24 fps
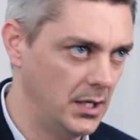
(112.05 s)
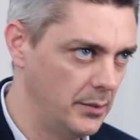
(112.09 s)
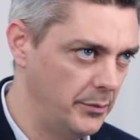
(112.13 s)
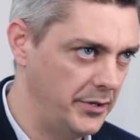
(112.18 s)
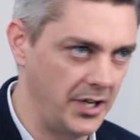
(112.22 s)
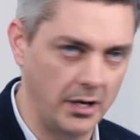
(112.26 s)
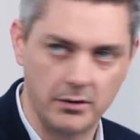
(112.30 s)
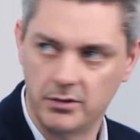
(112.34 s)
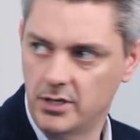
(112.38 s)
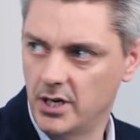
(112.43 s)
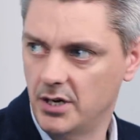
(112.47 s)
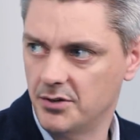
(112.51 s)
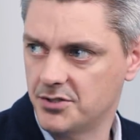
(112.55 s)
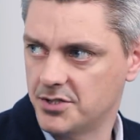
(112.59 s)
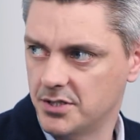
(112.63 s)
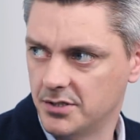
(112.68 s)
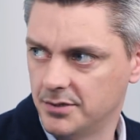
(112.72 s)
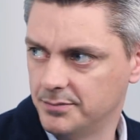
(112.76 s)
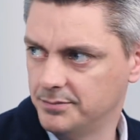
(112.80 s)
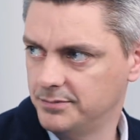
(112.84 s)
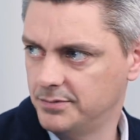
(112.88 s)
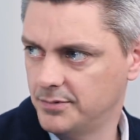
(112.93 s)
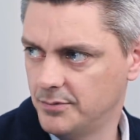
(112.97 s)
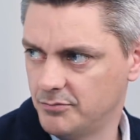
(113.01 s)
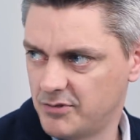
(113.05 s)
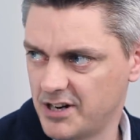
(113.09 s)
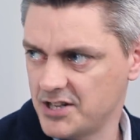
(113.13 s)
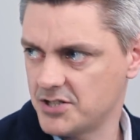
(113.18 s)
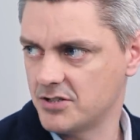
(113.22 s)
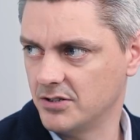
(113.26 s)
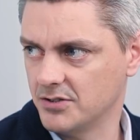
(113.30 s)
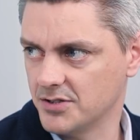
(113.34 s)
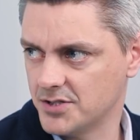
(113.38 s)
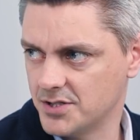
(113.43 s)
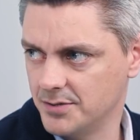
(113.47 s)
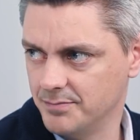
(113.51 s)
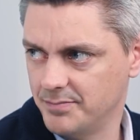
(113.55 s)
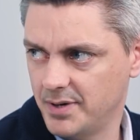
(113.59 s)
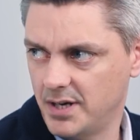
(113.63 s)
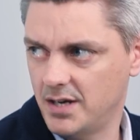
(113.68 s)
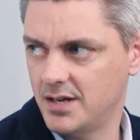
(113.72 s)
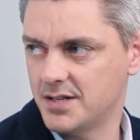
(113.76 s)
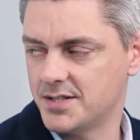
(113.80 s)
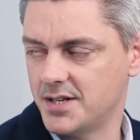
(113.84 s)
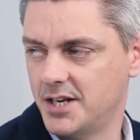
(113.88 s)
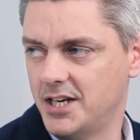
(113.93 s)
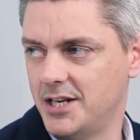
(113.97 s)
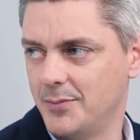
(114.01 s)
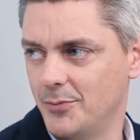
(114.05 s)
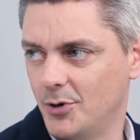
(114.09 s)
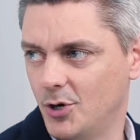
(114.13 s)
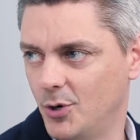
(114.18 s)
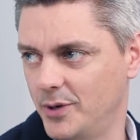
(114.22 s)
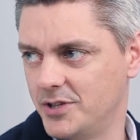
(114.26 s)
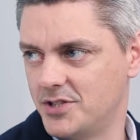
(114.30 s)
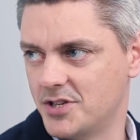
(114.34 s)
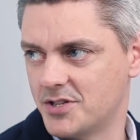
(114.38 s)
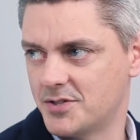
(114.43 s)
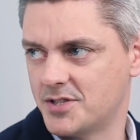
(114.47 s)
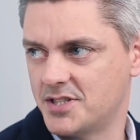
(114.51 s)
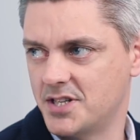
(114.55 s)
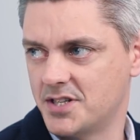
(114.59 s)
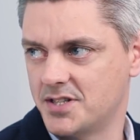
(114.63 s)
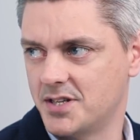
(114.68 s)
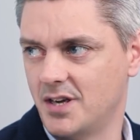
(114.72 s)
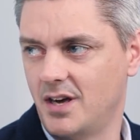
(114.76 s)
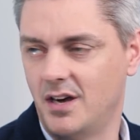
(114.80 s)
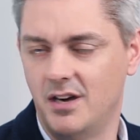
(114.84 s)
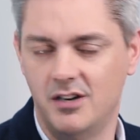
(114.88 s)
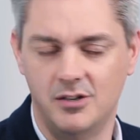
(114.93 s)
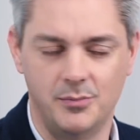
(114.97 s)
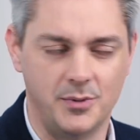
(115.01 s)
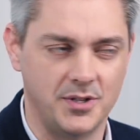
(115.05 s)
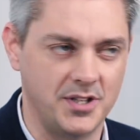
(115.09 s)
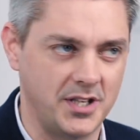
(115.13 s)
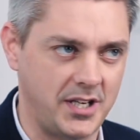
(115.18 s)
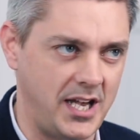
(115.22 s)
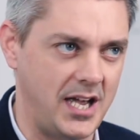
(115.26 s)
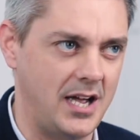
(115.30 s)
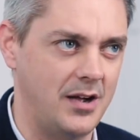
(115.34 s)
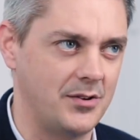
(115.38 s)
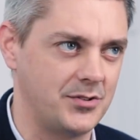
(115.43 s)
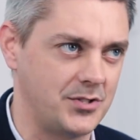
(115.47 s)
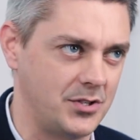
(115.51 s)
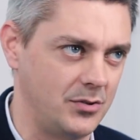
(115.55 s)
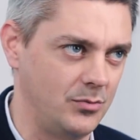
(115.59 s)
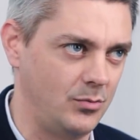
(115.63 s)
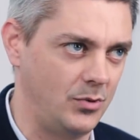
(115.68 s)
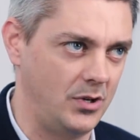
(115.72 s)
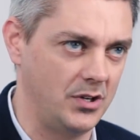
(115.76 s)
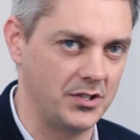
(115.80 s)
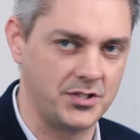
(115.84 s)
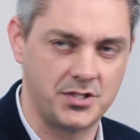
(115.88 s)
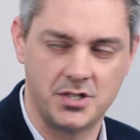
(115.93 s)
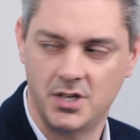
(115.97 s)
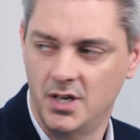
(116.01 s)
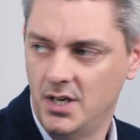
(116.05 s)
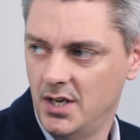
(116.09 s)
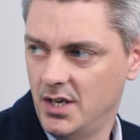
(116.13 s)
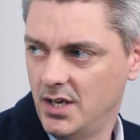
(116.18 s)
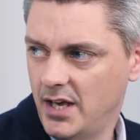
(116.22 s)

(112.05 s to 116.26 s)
we don't go to restaurants and bars anymore, we just sit at home on the couch and watch